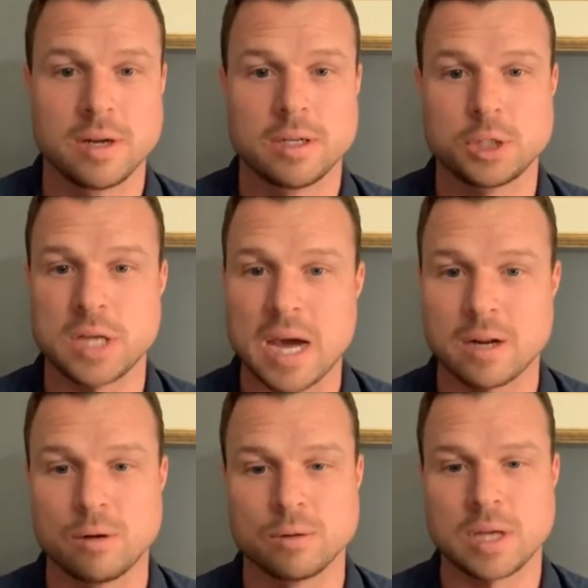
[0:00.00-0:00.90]

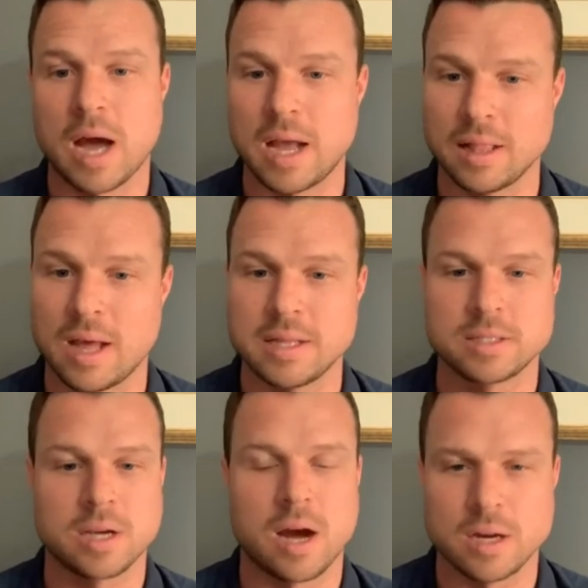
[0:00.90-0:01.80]
shadows, highlights,
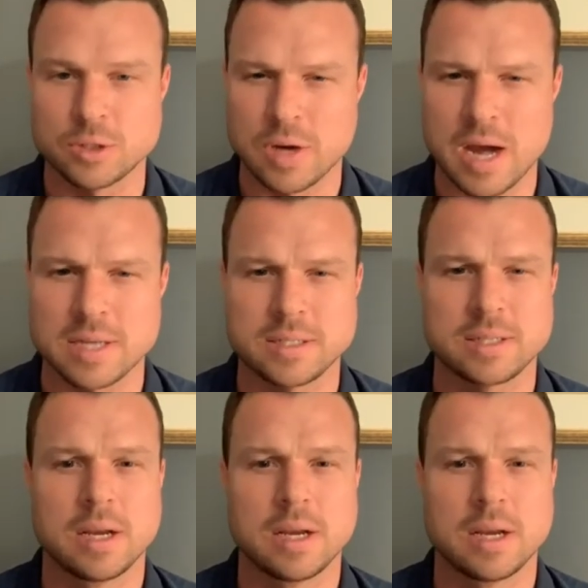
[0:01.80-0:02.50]
contrast,